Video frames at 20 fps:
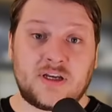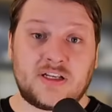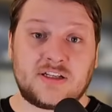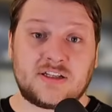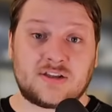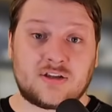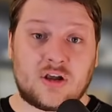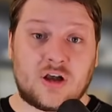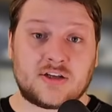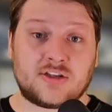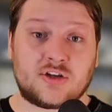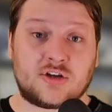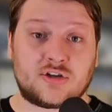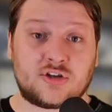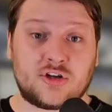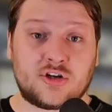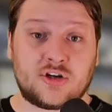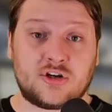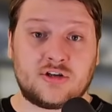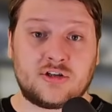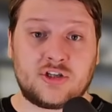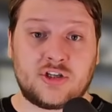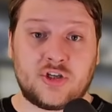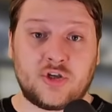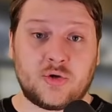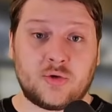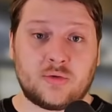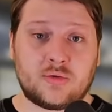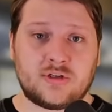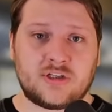just lost on turn
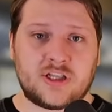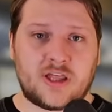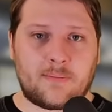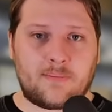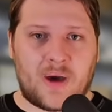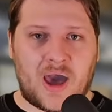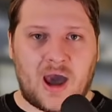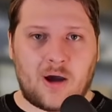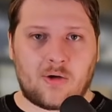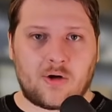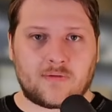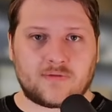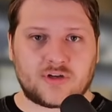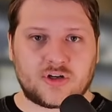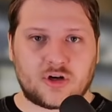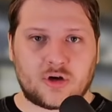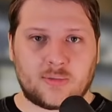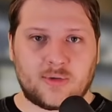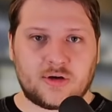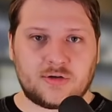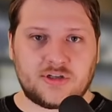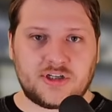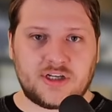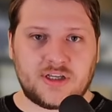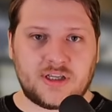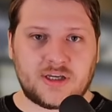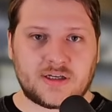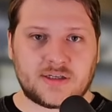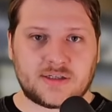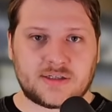2 to the power of Turbo
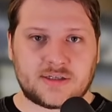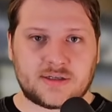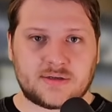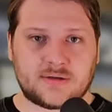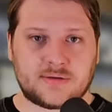Genius,